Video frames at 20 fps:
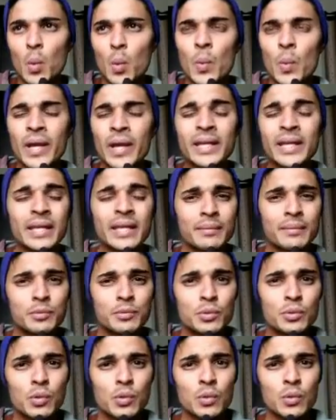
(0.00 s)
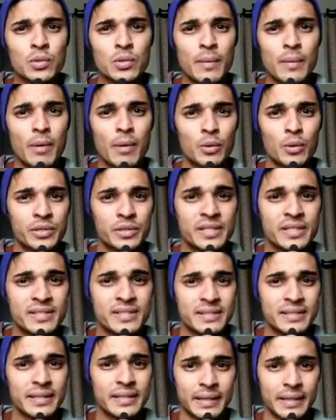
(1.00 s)
when I came to know about
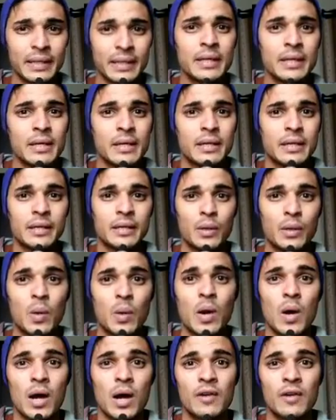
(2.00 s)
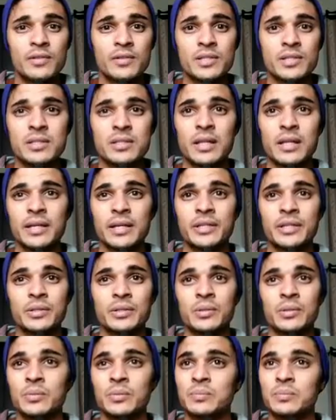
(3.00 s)
this thing, you know, I was like,
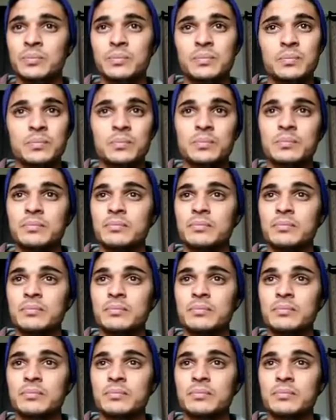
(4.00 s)
you know,